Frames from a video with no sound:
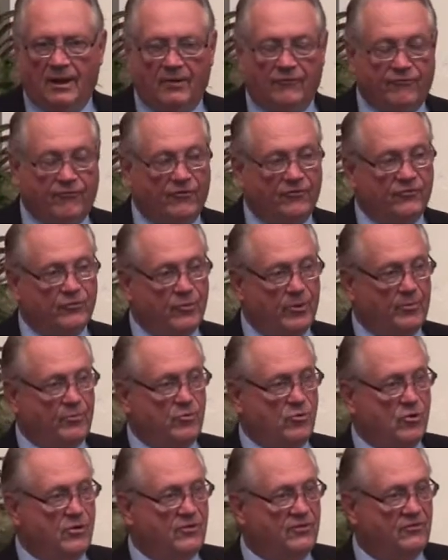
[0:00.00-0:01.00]
first trip
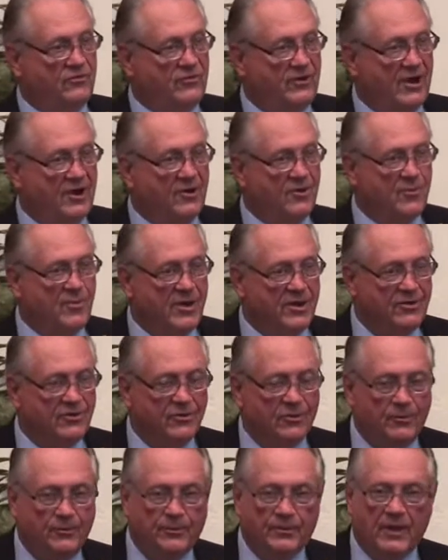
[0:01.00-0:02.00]
north of
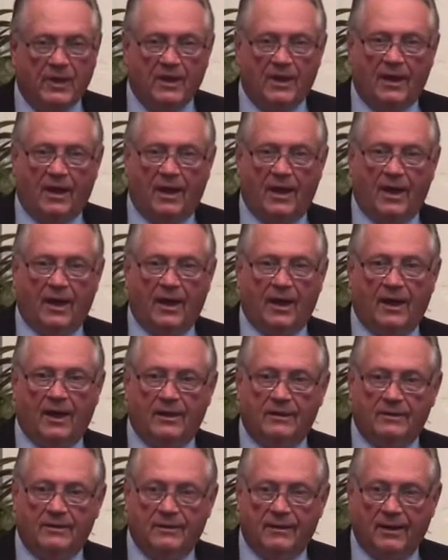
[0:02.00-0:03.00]
Sacramento.
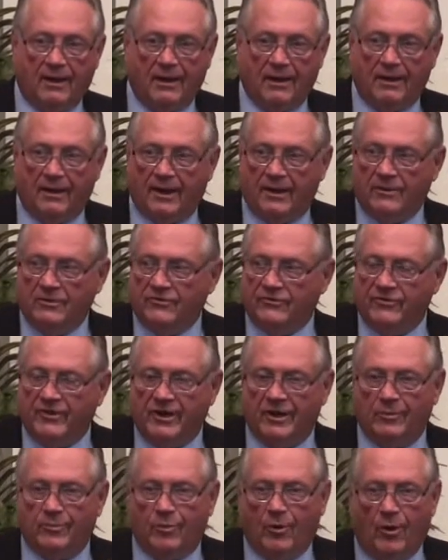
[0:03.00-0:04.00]
And I don't see
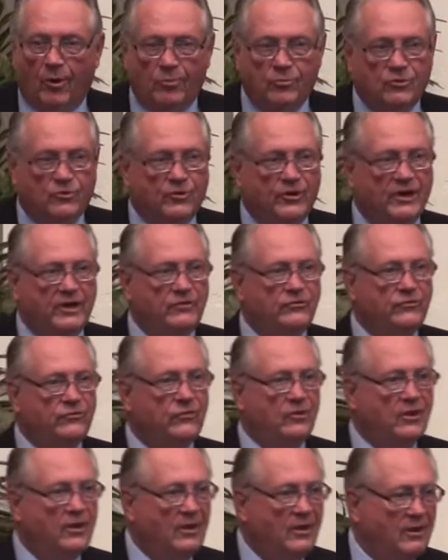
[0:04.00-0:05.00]
any palm trees.